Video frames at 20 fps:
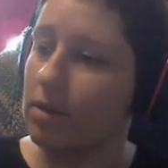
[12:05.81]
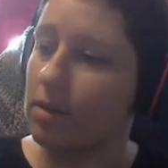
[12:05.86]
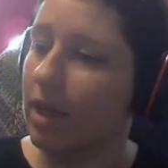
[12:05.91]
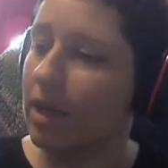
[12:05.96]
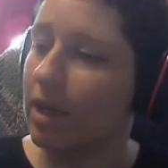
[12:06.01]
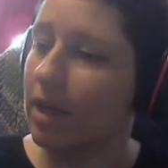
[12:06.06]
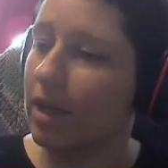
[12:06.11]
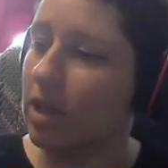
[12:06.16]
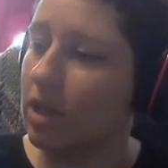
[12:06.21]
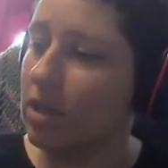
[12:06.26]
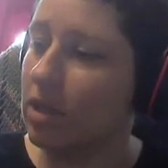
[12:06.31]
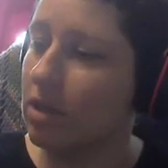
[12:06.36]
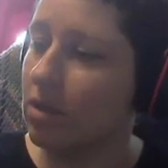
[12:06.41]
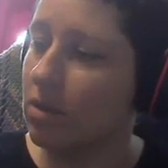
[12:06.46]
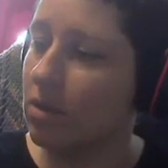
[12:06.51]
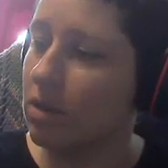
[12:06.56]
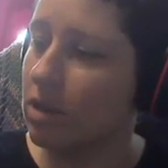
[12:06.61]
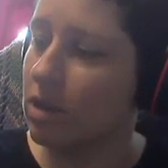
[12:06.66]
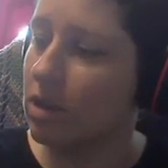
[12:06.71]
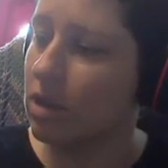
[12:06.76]
I'm going to change the
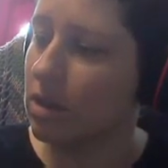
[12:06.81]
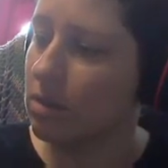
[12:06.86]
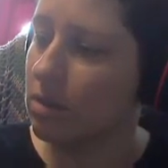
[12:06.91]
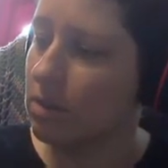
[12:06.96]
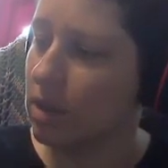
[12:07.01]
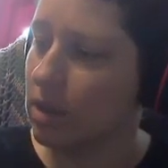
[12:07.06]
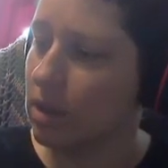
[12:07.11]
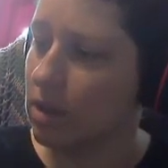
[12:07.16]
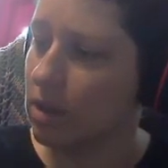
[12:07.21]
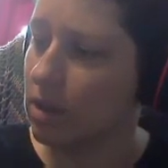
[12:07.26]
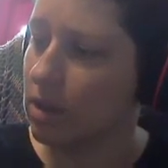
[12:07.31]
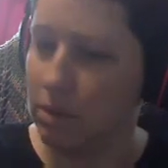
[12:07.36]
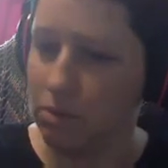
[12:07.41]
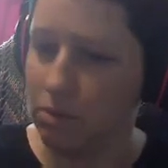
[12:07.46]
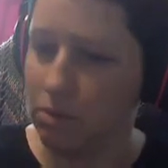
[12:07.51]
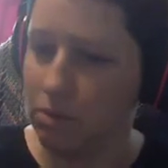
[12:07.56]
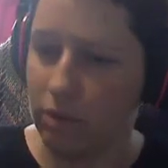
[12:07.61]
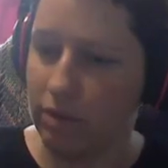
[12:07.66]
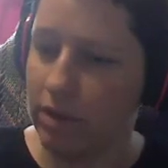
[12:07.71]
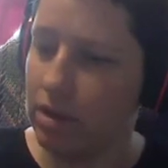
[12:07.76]
orange to something a little bit
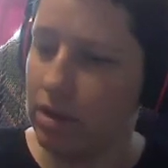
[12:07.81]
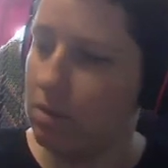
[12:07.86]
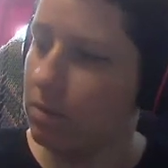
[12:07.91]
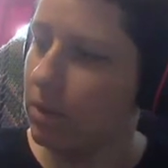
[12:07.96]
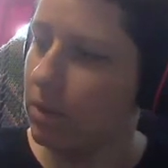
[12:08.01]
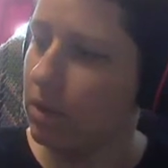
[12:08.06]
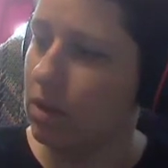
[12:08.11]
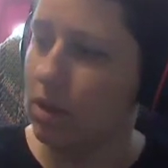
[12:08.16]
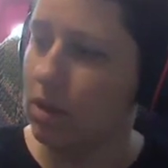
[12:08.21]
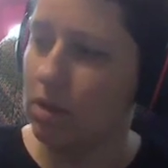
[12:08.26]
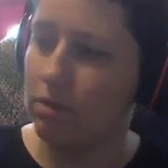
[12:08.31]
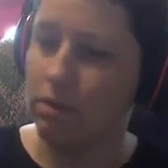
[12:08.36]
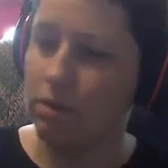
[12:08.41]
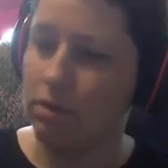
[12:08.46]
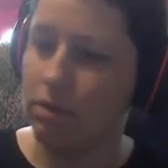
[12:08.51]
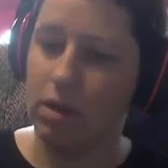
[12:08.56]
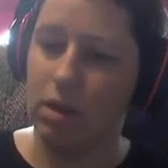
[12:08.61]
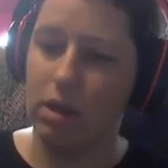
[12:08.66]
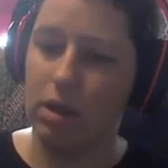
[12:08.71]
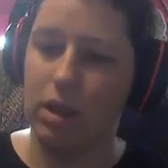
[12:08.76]
more visible just
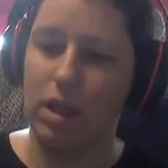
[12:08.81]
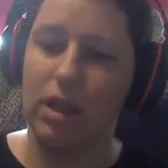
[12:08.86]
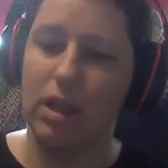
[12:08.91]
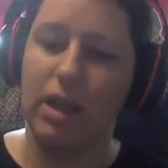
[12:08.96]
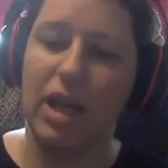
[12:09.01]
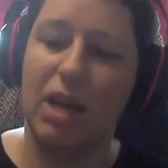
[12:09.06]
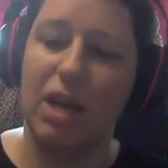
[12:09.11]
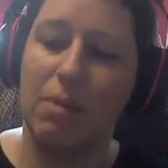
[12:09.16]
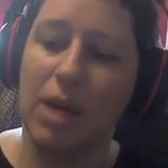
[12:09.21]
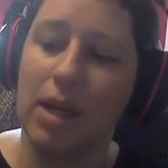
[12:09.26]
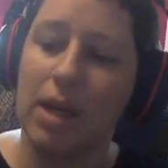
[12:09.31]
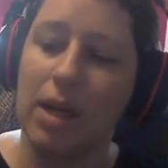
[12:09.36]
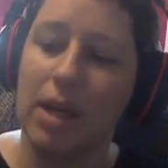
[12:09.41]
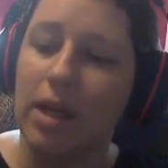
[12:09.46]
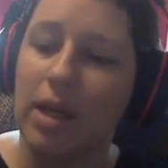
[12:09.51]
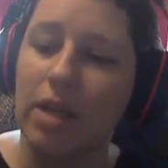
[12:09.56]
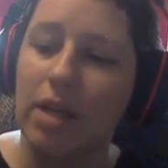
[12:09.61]
for camera.